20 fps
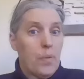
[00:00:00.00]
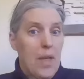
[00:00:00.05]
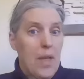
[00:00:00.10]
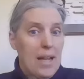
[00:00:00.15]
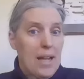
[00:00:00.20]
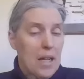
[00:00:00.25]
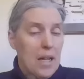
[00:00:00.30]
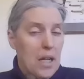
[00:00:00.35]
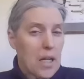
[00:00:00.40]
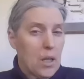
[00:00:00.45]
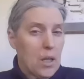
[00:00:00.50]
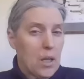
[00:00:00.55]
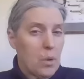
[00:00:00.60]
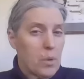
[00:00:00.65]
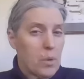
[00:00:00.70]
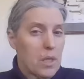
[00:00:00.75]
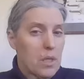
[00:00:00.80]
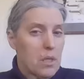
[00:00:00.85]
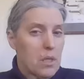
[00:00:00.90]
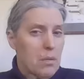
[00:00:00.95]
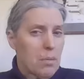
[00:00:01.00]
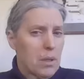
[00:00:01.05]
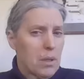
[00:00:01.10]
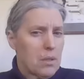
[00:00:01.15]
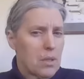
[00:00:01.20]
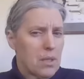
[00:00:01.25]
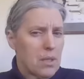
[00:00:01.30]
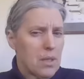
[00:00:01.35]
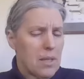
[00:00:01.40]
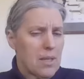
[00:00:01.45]
that goes into
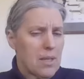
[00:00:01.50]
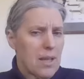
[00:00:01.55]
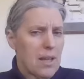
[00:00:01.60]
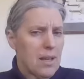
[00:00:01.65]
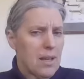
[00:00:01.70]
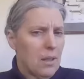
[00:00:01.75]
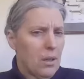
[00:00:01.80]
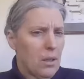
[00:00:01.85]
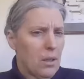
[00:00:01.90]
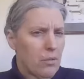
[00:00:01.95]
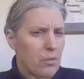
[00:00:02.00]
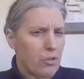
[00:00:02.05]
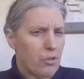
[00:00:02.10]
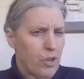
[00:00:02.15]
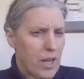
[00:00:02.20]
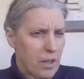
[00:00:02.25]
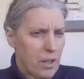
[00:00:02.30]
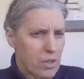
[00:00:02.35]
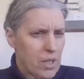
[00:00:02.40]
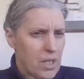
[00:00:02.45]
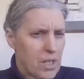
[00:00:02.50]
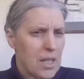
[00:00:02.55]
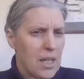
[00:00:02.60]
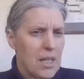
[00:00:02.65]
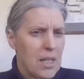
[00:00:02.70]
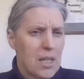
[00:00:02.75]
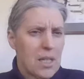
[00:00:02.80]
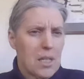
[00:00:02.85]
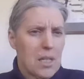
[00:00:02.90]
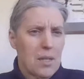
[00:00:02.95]
is that in a lot of
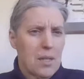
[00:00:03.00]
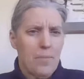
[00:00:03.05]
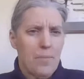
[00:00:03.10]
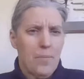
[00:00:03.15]
fragrances?